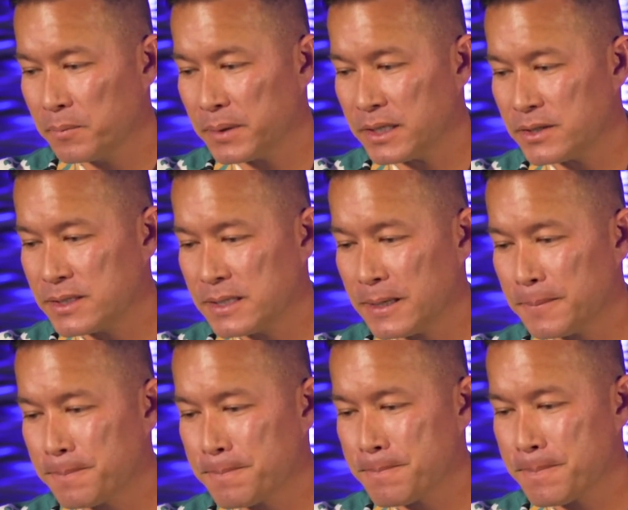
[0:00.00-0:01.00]
But you see,
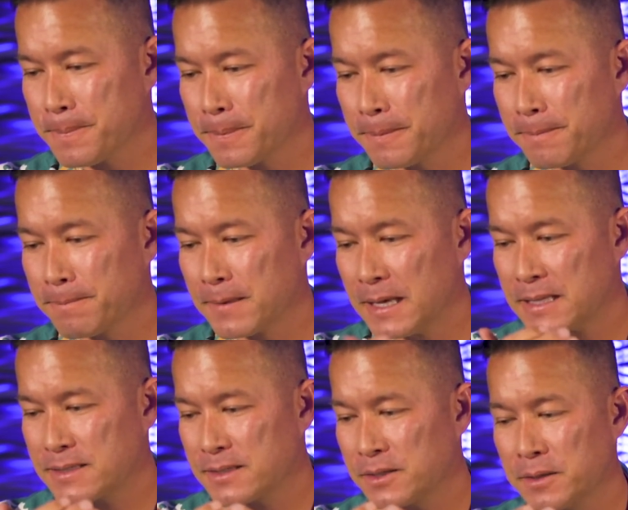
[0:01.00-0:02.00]

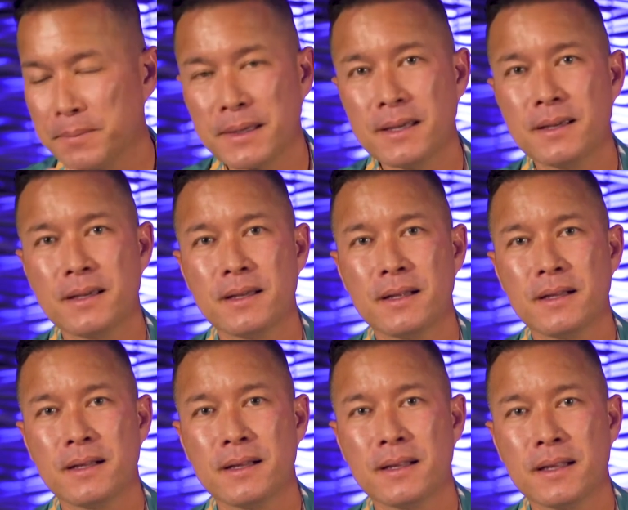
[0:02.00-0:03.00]
it's going to be
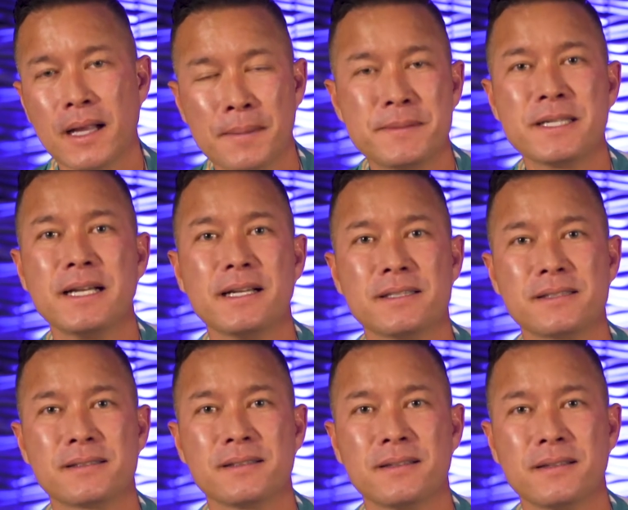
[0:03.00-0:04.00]
up to
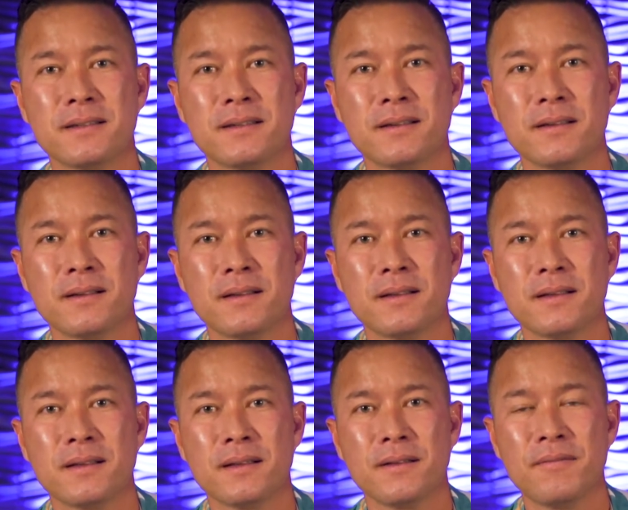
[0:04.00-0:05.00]
us.
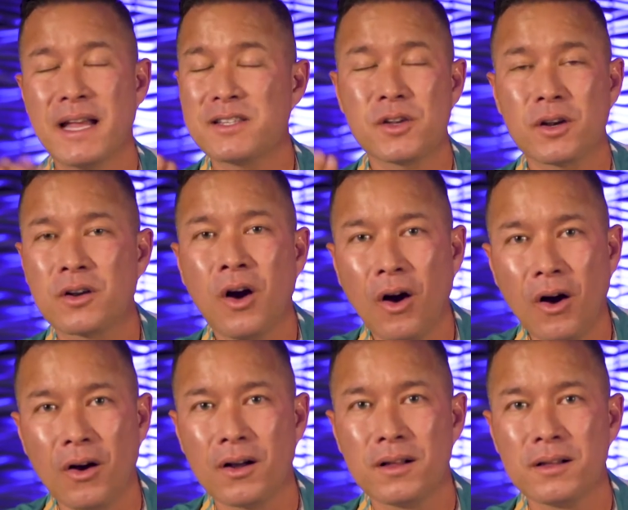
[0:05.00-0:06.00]
That's our
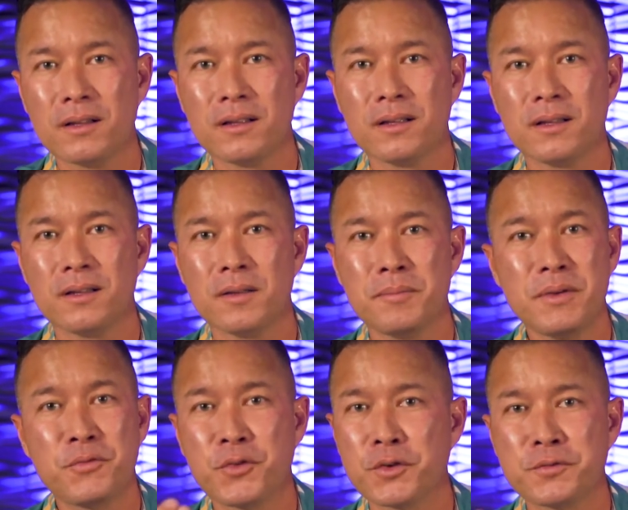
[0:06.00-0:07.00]
call.
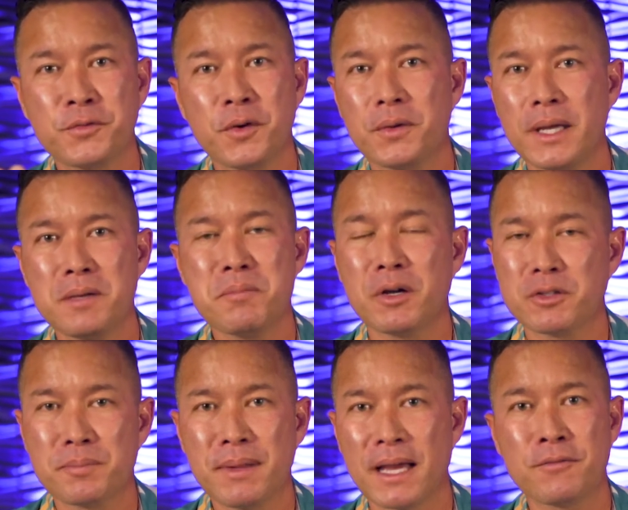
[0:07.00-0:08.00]
Be fruitful and
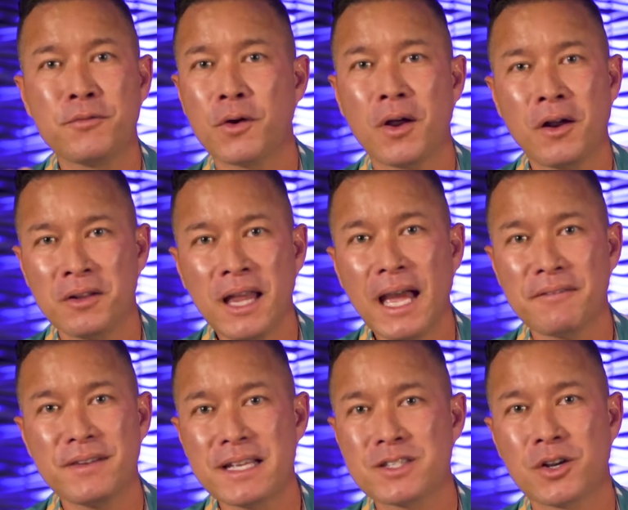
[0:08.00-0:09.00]
multiply for our
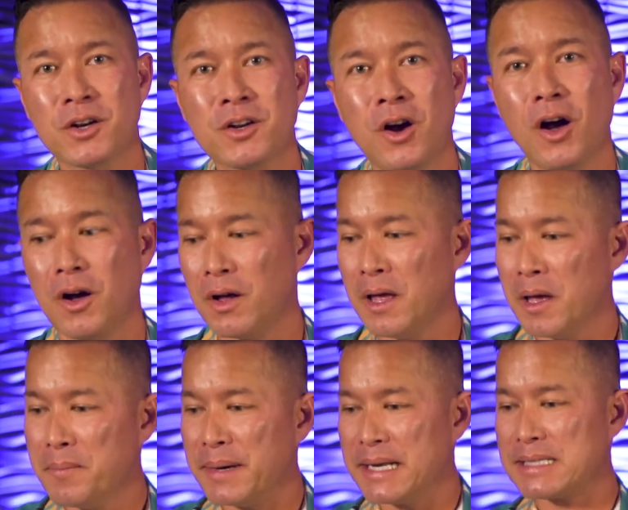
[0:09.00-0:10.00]
life. It's our call,
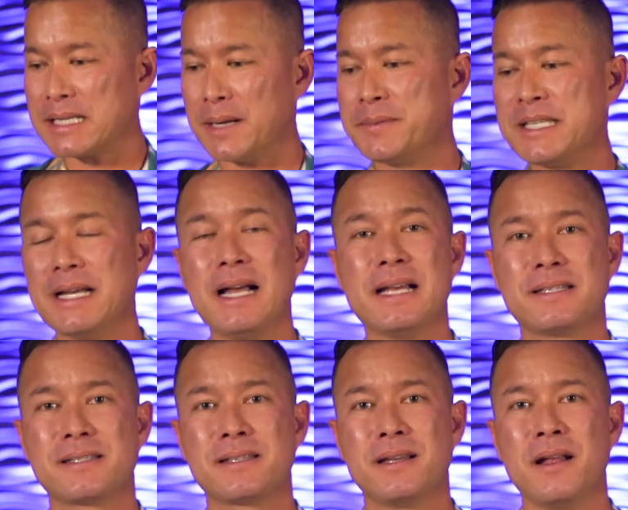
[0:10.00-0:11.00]
but it's up to
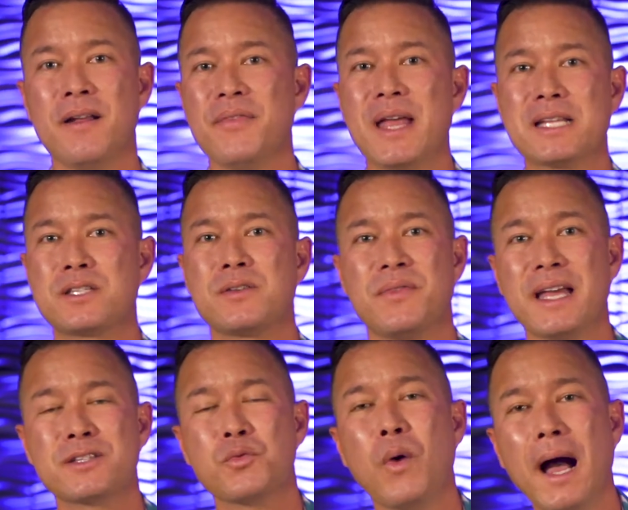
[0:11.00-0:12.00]
us.
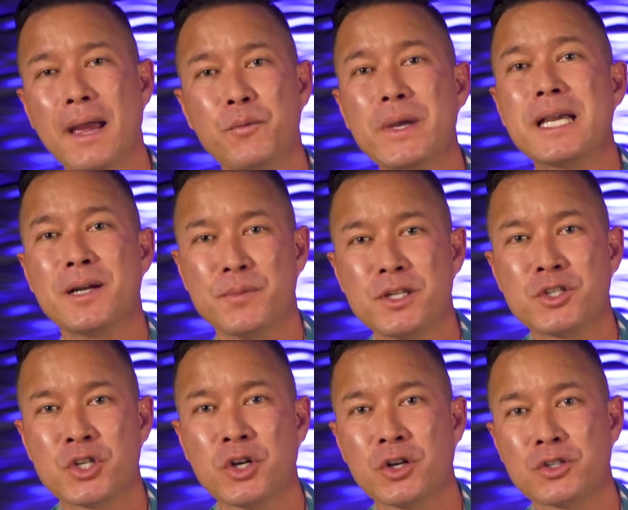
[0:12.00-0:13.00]
That's why we come to
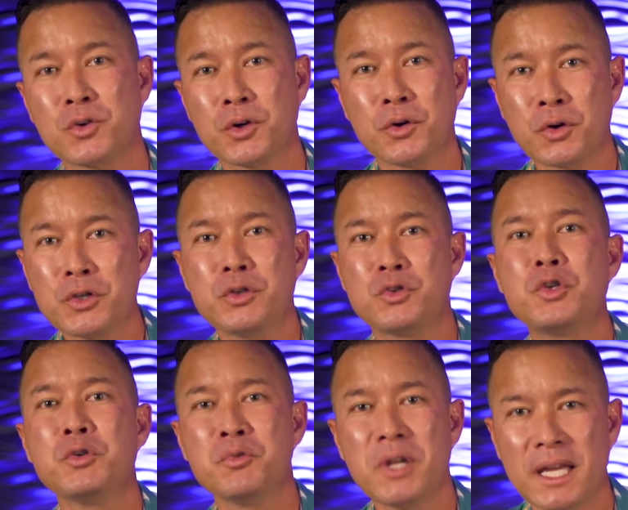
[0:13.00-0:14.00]
church or you
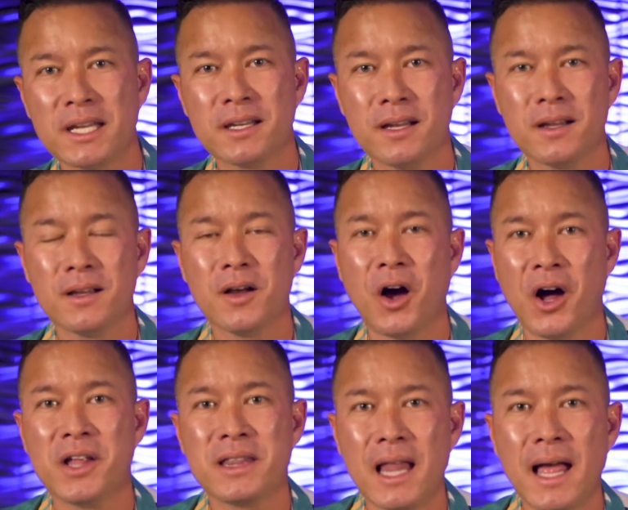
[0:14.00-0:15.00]
tune in
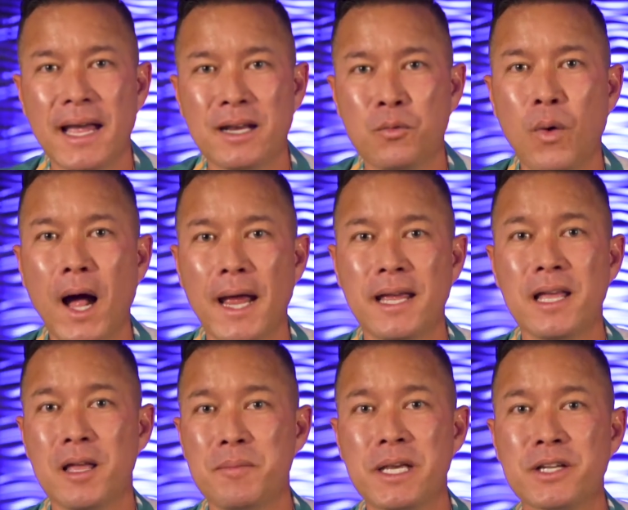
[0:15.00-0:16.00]
online. Why?
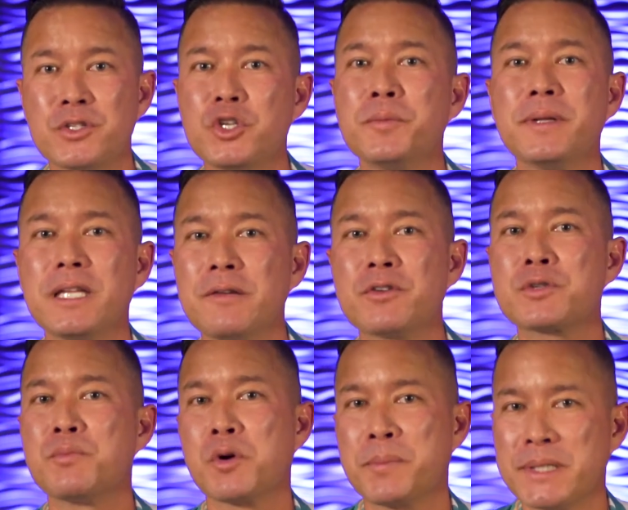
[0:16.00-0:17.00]
Because you believe there's
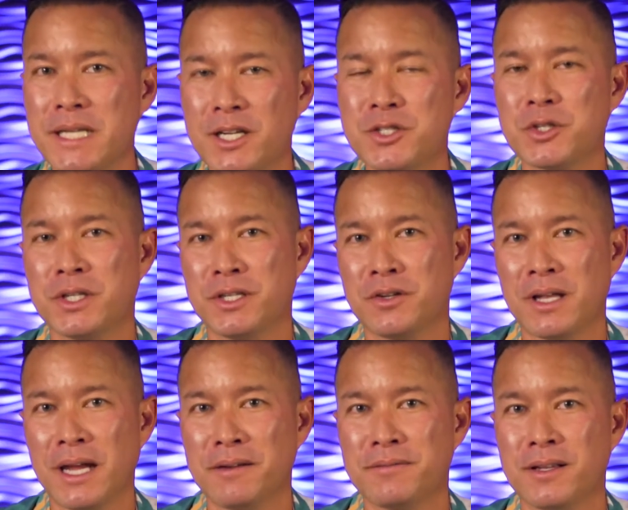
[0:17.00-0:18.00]
more potential in your
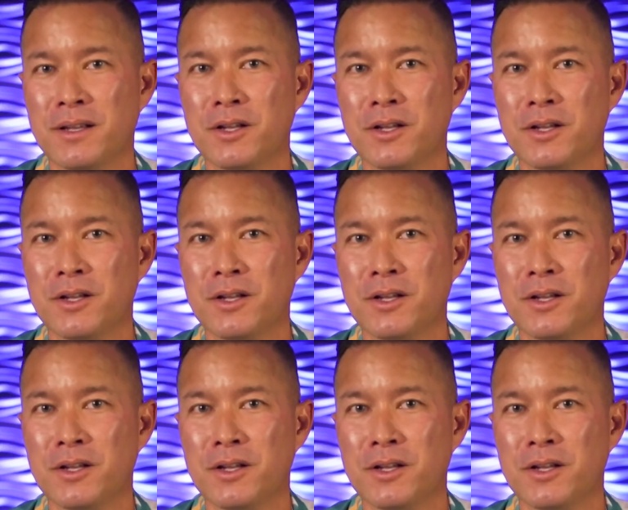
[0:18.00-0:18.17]
life.